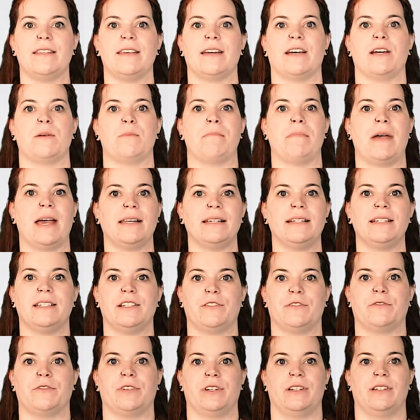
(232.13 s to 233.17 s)
there are many
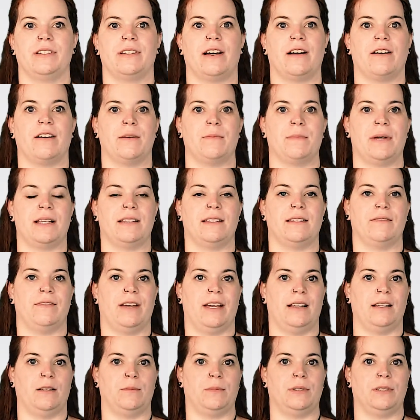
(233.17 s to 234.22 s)
different RMS
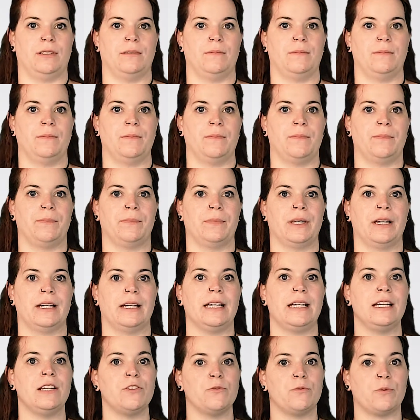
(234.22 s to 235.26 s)
available.
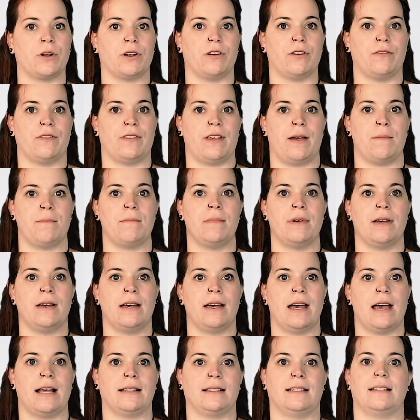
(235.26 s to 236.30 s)
Each one of them
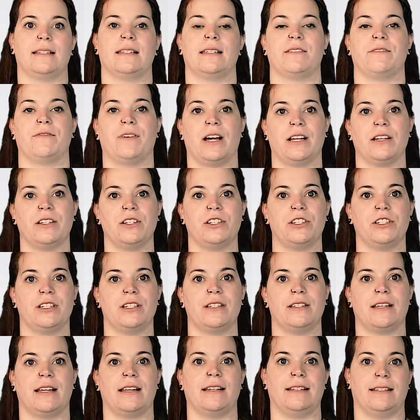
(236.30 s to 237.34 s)
has its
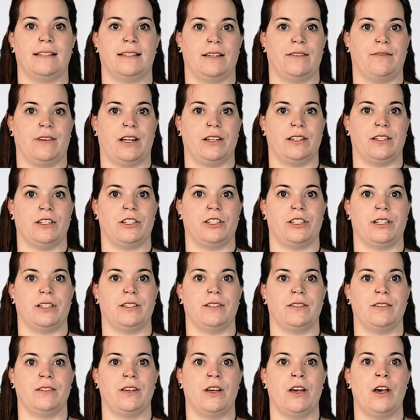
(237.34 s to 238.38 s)
advantages and
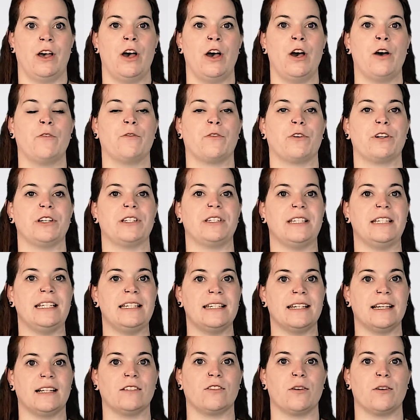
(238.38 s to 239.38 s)
disadvantages. For a detailed